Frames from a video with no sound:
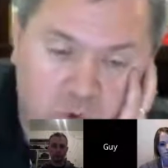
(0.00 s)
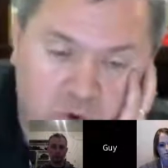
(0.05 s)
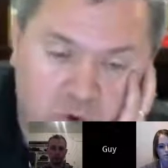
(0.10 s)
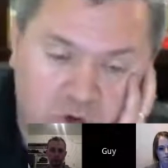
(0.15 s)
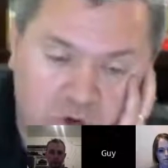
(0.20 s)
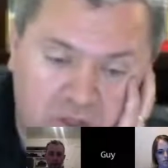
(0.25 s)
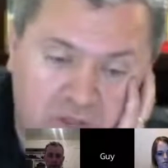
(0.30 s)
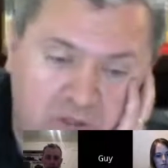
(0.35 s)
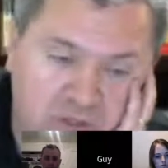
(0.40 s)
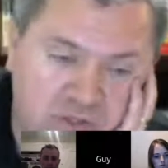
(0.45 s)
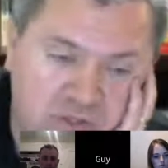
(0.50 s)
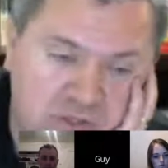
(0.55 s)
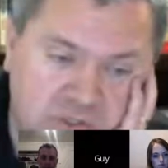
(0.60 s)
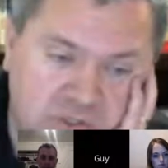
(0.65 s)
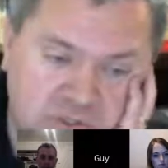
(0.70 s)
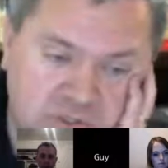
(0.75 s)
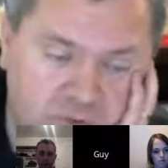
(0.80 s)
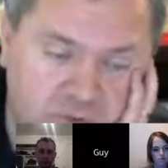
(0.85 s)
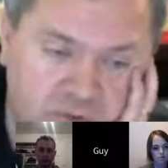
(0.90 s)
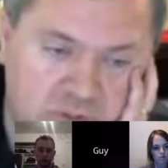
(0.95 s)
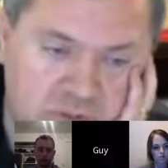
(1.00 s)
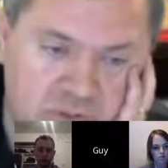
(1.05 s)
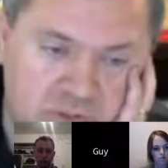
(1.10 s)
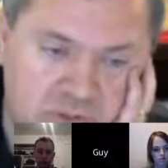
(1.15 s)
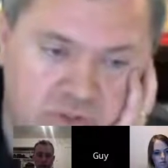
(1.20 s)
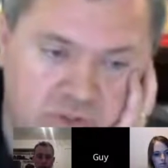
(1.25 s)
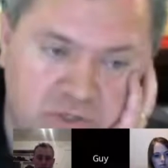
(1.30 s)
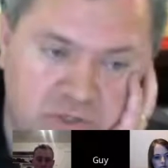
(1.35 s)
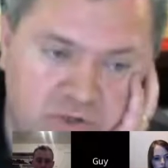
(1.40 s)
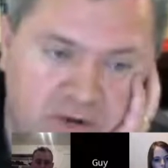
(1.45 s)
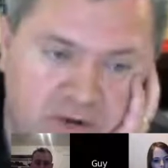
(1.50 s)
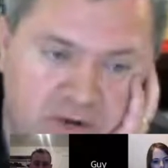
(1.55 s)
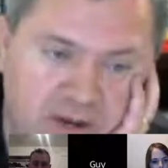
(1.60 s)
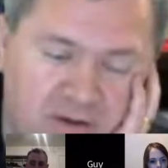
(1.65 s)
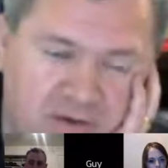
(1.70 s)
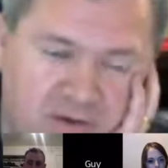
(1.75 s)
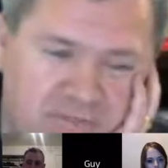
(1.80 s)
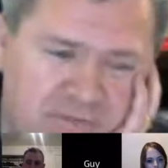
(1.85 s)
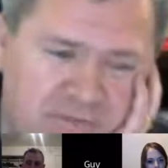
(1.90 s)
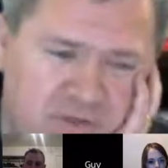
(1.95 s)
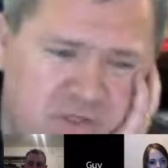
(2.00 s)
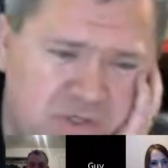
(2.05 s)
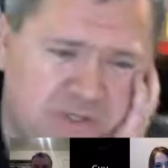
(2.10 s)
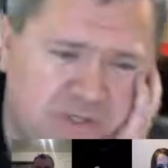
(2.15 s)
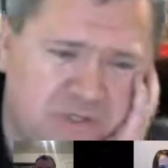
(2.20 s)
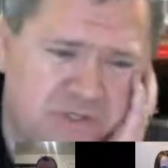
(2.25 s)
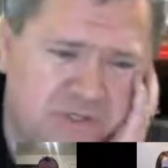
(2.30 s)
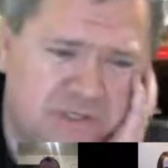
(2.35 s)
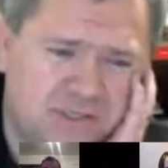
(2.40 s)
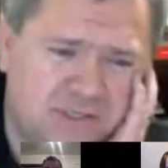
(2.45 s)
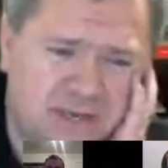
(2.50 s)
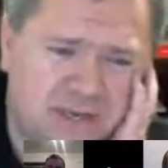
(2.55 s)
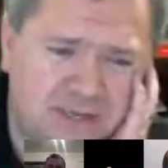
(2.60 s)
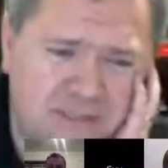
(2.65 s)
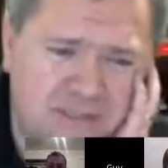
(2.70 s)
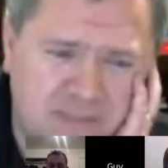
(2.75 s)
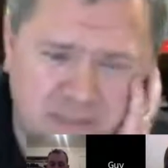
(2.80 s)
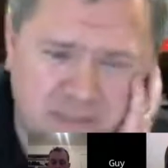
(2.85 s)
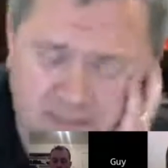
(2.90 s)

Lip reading: You can choose whether it's a jury trial or if the judge decides it.